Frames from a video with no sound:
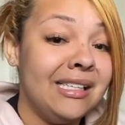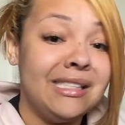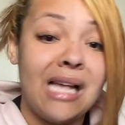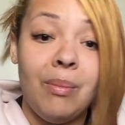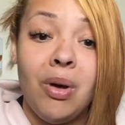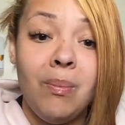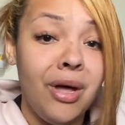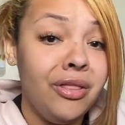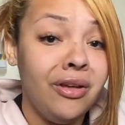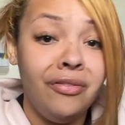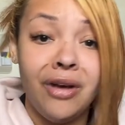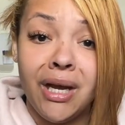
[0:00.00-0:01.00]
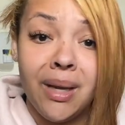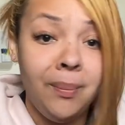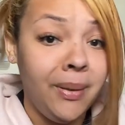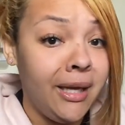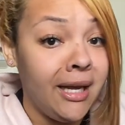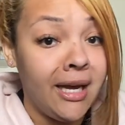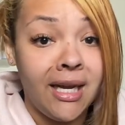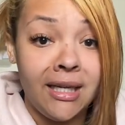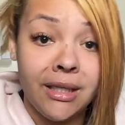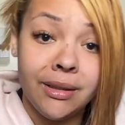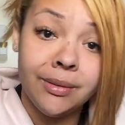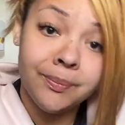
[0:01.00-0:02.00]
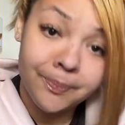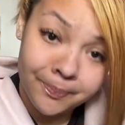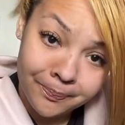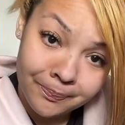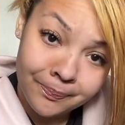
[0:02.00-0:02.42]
Because I'm a motherfucking PIM.